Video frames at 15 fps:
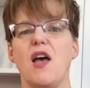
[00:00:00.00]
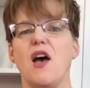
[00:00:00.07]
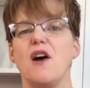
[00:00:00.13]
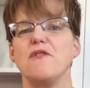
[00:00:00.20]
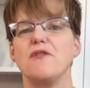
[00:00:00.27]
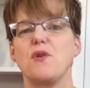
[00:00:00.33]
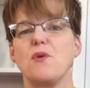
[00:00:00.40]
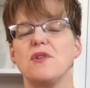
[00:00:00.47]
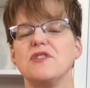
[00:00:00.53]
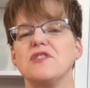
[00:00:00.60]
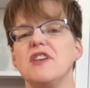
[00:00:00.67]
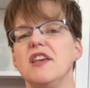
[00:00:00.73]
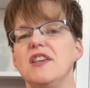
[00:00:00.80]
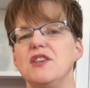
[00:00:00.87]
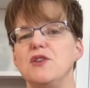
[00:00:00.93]
Of course,
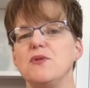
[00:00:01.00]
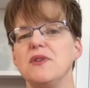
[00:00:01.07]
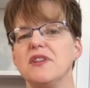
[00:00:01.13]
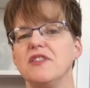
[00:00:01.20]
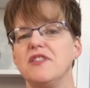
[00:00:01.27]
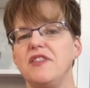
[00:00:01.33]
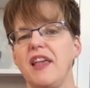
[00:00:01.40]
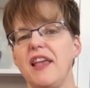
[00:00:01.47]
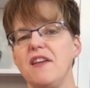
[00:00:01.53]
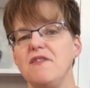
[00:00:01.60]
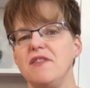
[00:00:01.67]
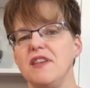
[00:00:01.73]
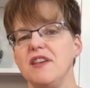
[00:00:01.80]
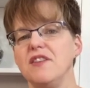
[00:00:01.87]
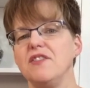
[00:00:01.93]
you can save
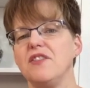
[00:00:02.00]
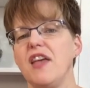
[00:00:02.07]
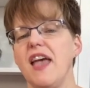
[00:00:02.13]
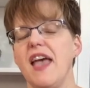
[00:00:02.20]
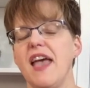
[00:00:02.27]
these